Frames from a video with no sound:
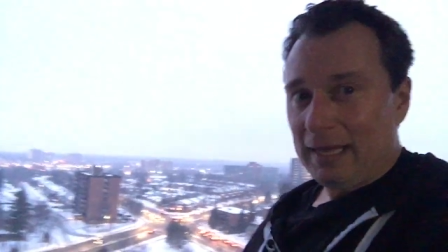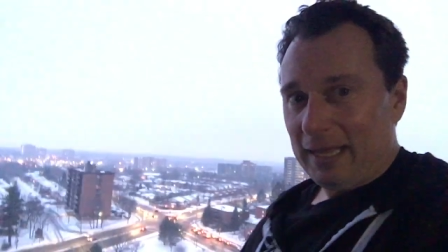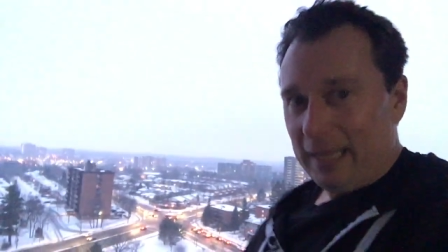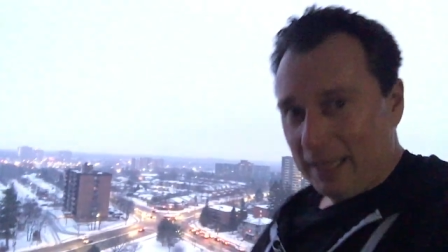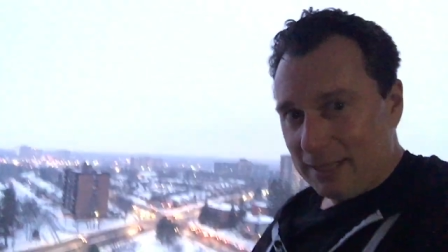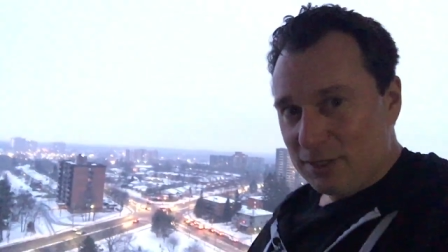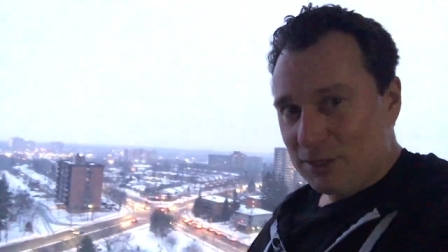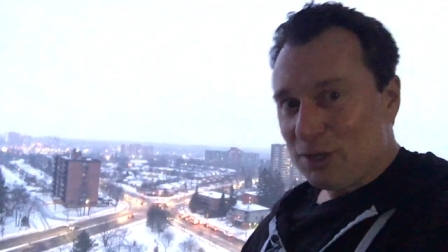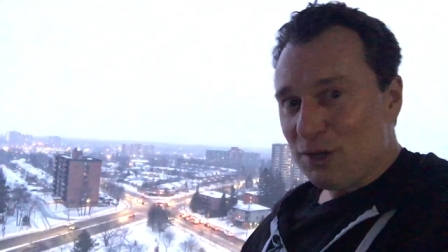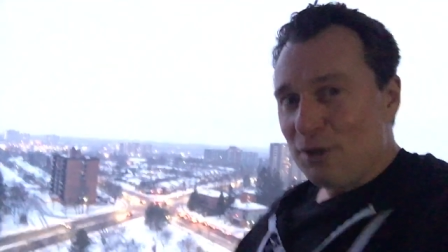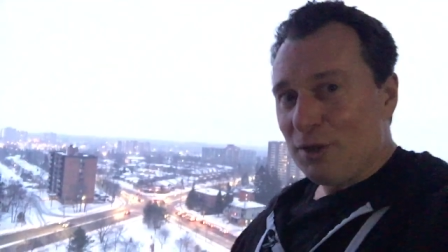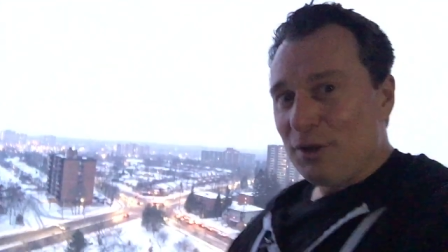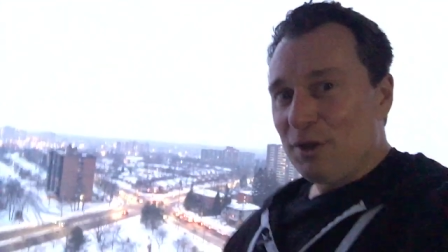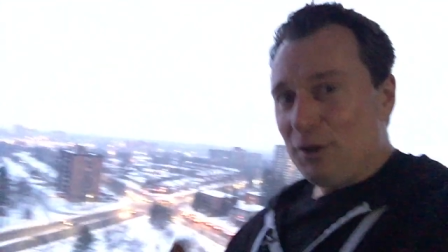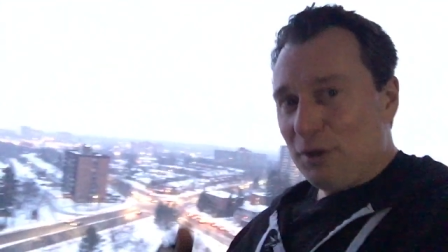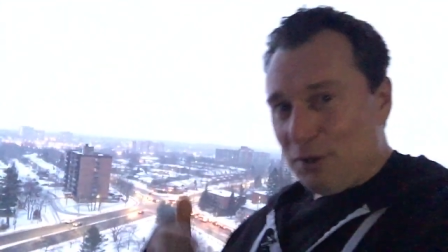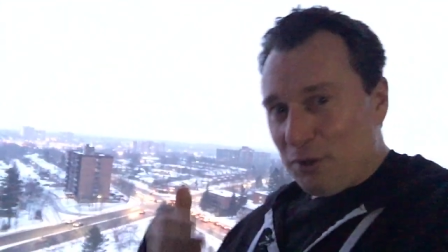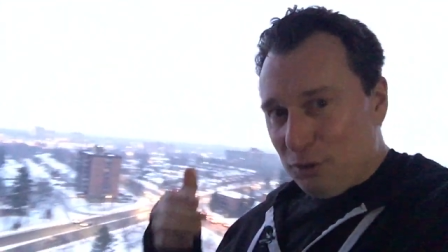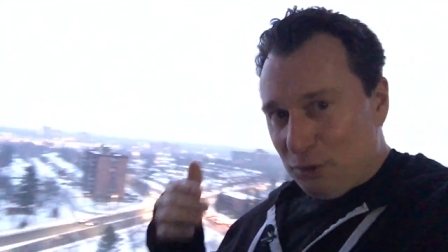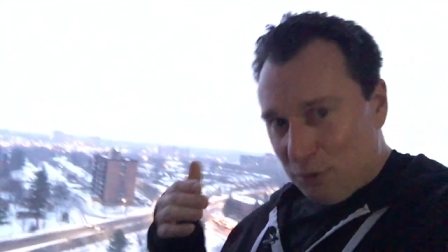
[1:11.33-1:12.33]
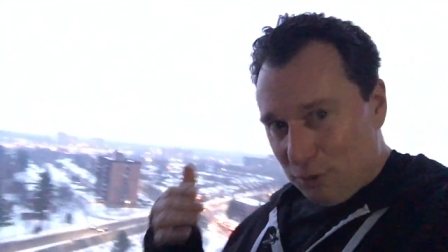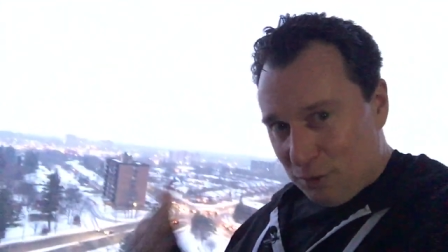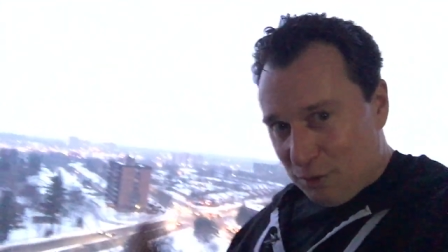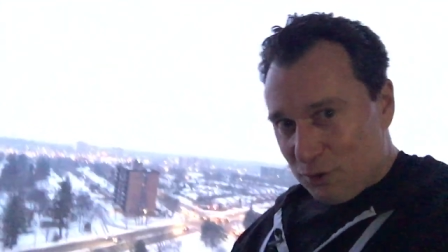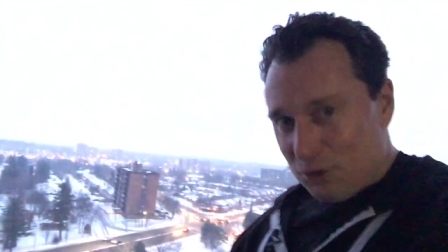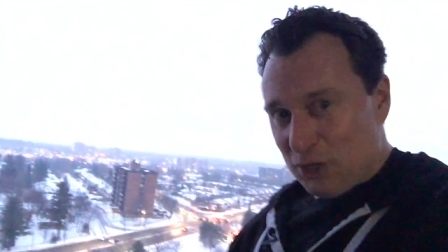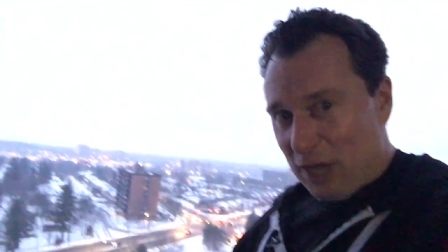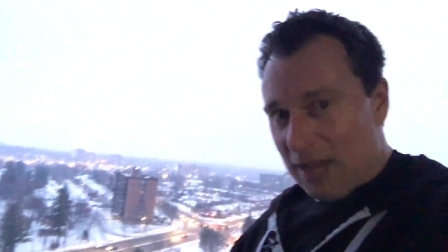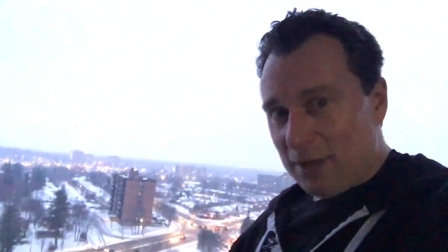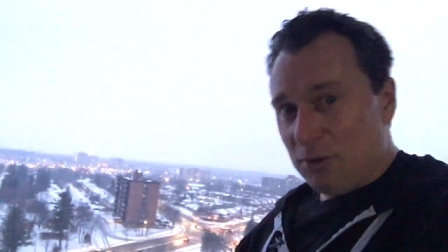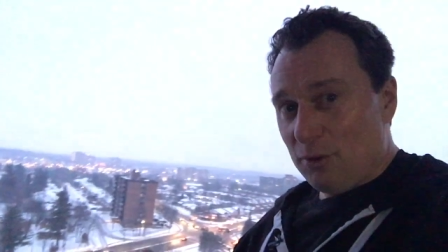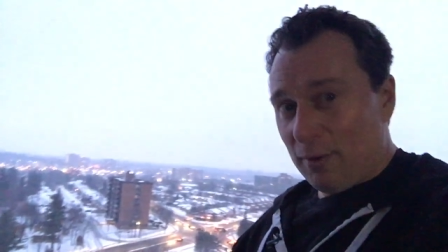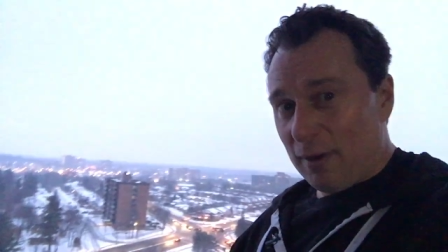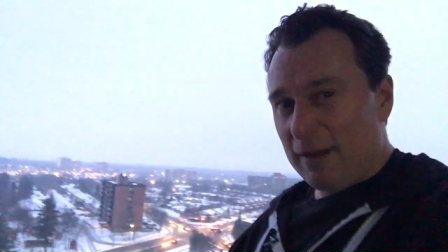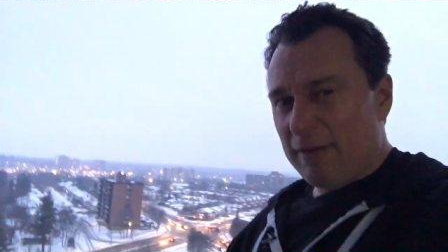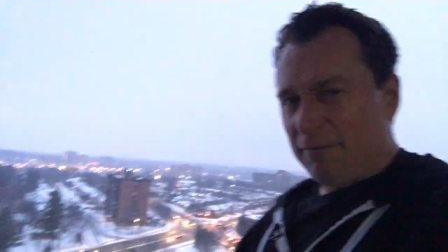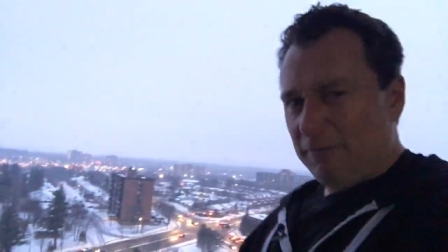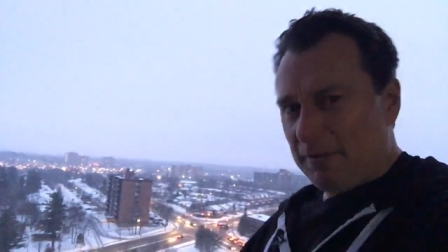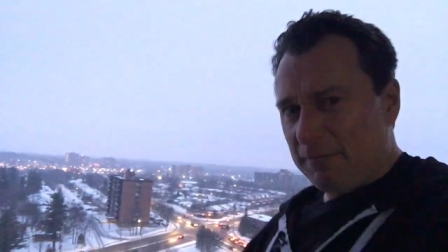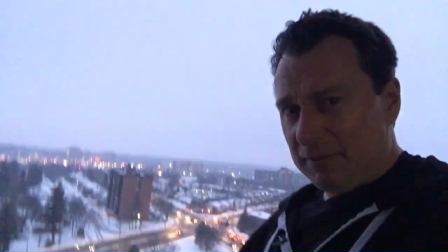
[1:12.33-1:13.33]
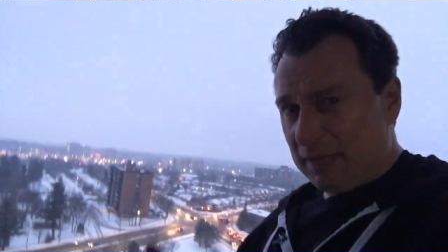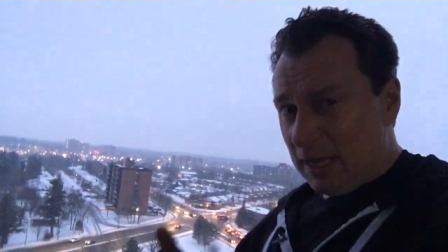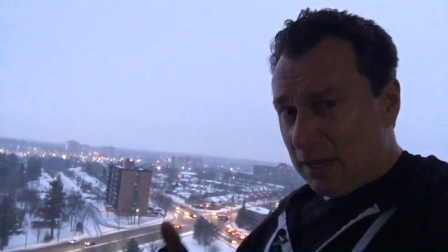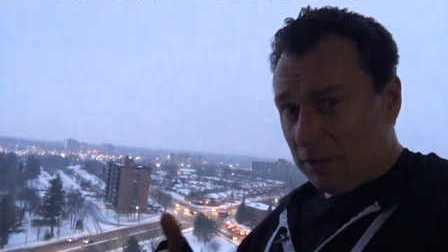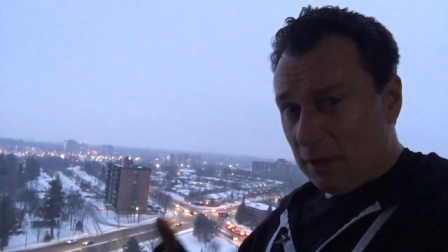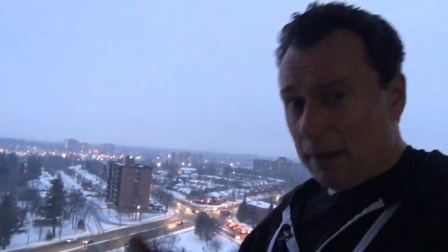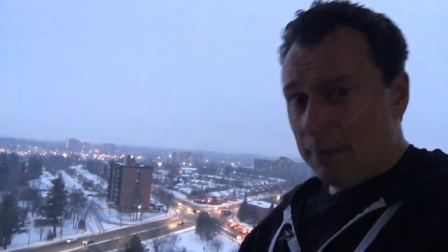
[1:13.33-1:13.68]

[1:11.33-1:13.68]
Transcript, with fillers: It's January fifteenth.